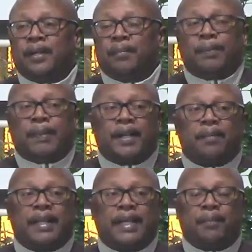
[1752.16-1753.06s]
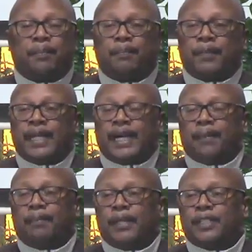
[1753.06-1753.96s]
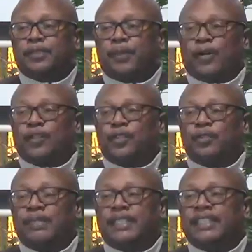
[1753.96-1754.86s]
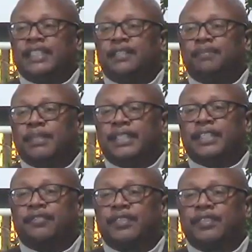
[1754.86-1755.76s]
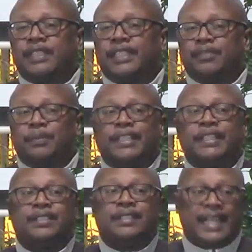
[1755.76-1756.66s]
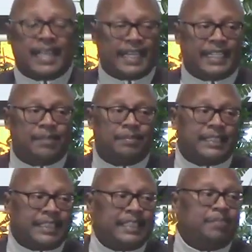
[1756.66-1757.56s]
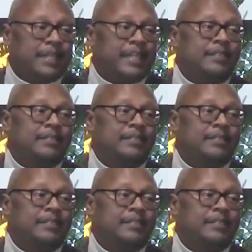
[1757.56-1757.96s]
But bottom line, God blessed Paul to do many different things, but he had him to keep that.